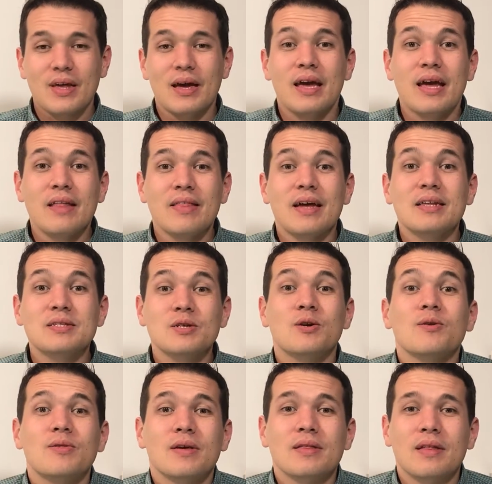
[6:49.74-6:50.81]
And that is a
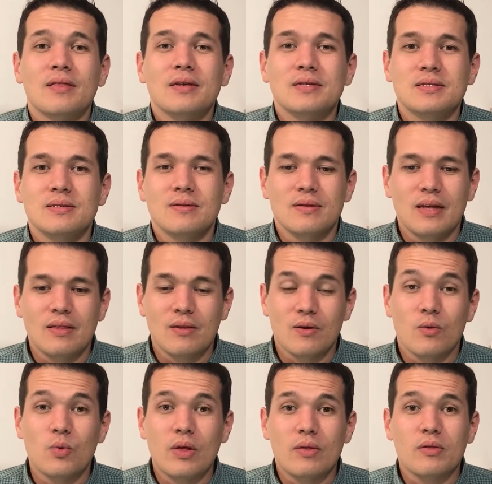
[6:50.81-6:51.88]
good thing that
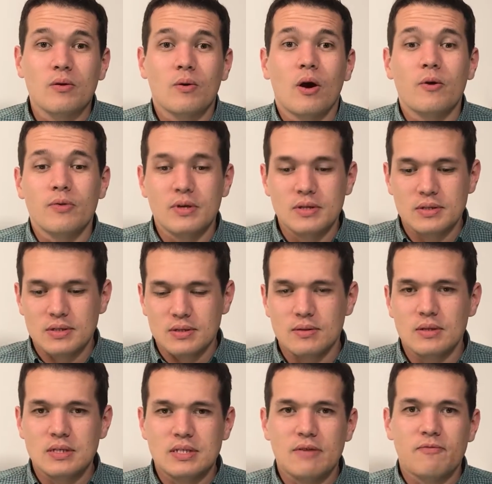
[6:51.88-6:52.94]
there are these
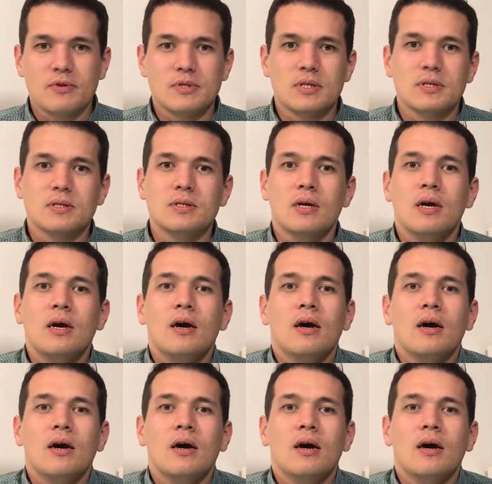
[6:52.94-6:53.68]
differences,